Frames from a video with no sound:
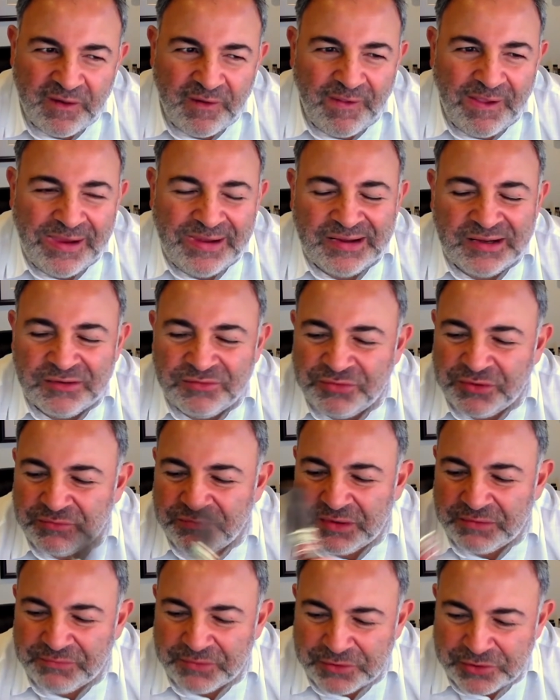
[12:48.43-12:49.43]
and if you've
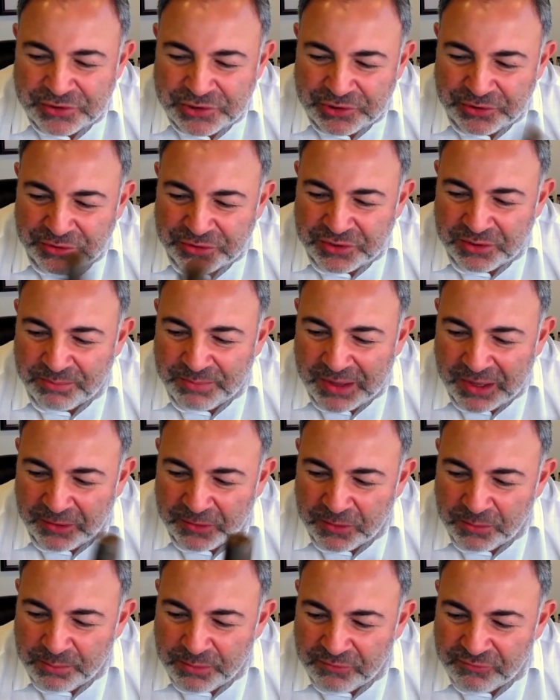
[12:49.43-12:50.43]
ever chewed
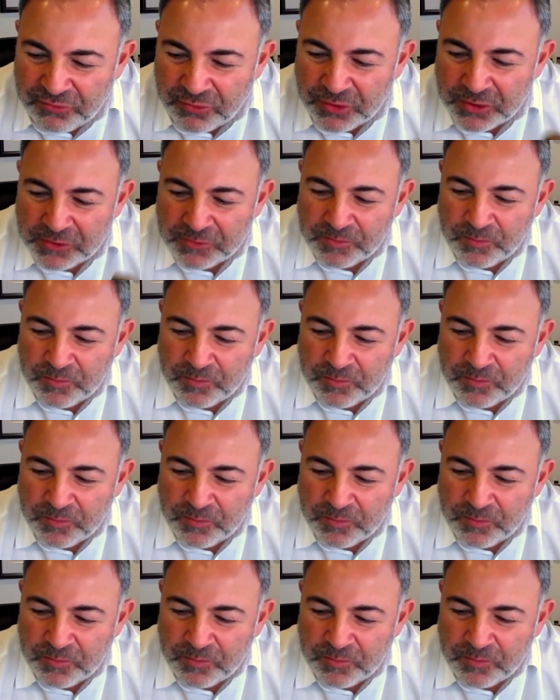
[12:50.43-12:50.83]
tobacco before,